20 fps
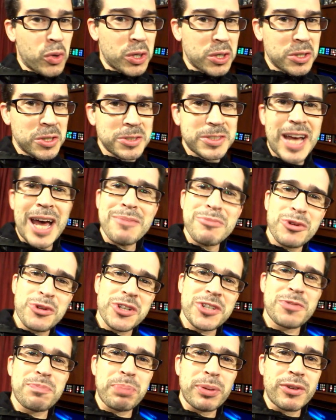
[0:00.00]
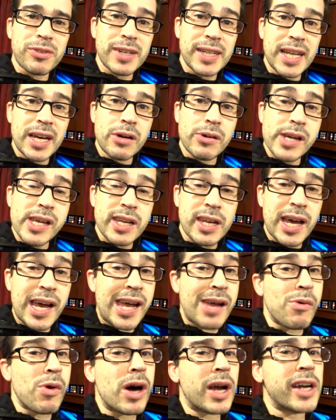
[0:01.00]
world, I'm Chris Pirillo, and
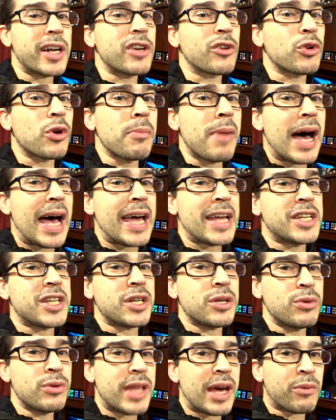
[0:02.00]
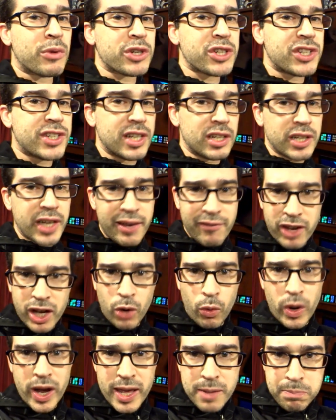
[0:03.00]
I wanted to remind you that we're still giving
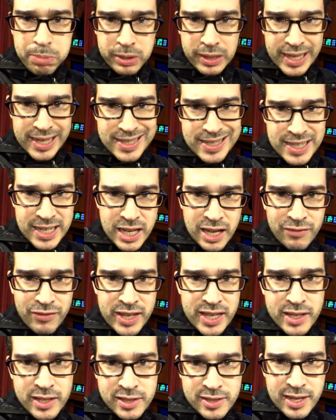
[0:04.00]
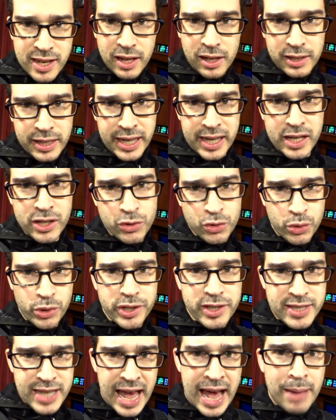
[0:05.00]
away plenty of Intel
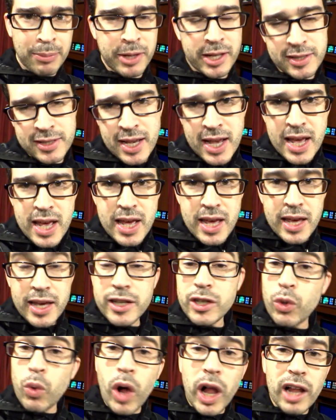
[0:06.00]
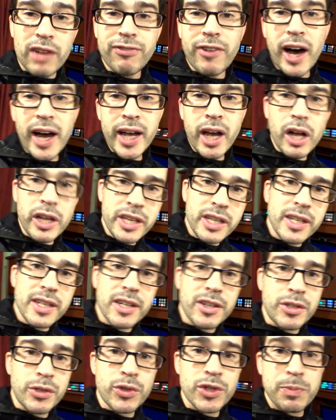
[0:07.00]
Android tablets. And to qualify, all you need
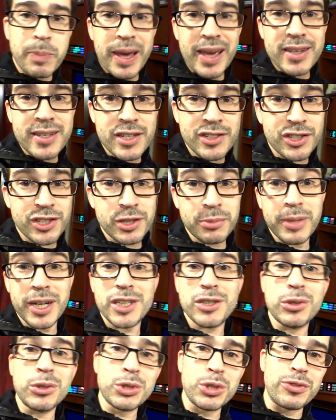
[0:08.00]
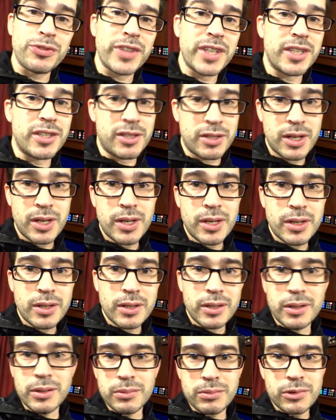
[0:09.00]
to do is pay attention to my social feeds.
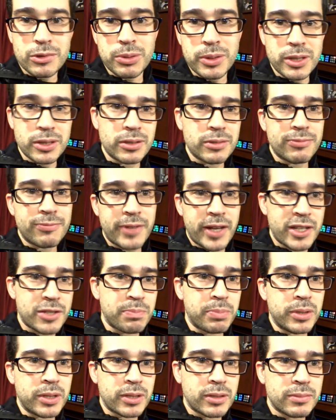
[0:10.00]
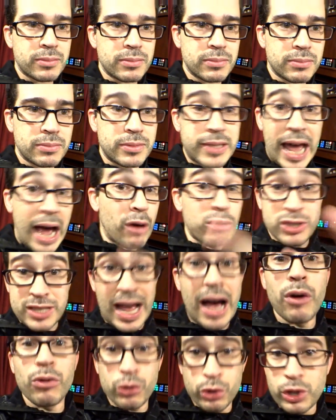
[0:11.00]
You know, Twitter, Facebook, now
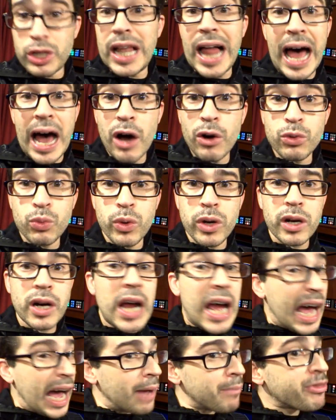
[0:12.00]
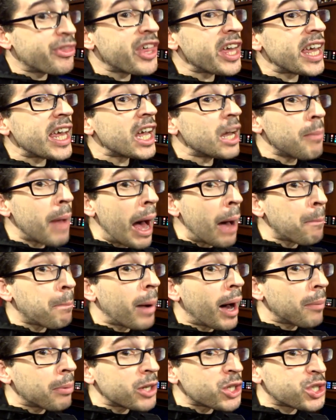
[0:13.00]
SoundCloud, where I'm thinking about
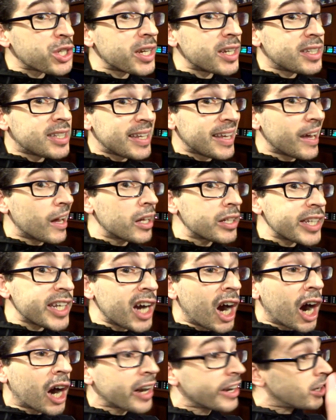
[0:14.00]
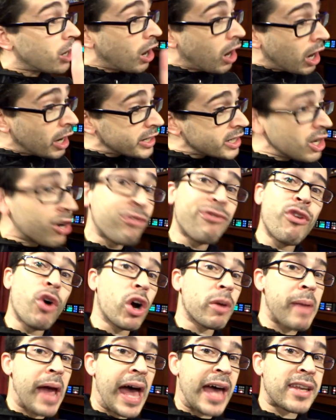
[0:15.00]
publishing T L D R in audio
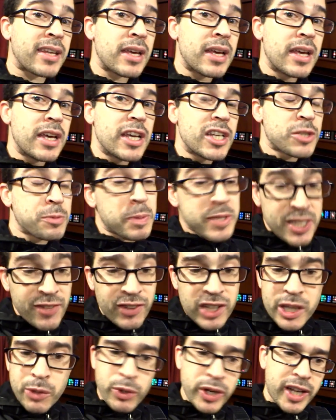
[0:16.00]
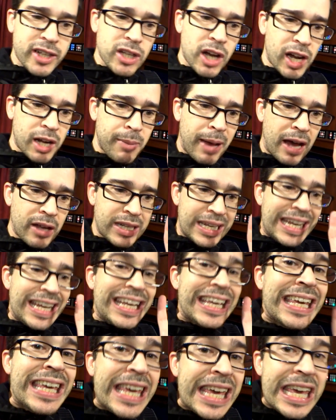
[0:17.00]
format. Specifically when I talk about
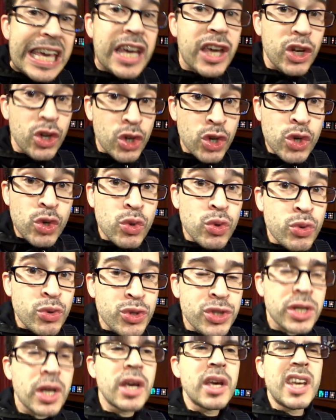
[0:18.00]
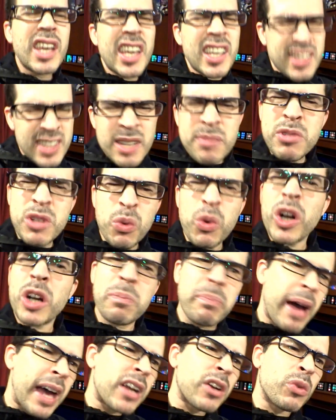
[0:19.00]
geek news, it seems to
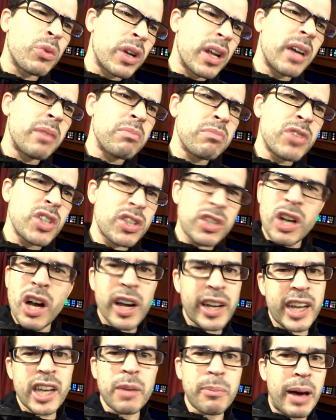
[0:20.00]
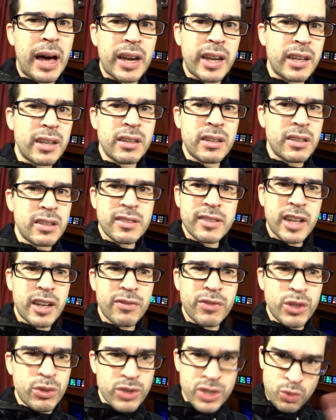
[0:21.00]
work better when I'm just talking about it instead
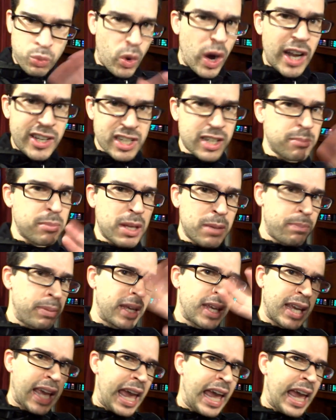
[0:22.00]
of you just watching me being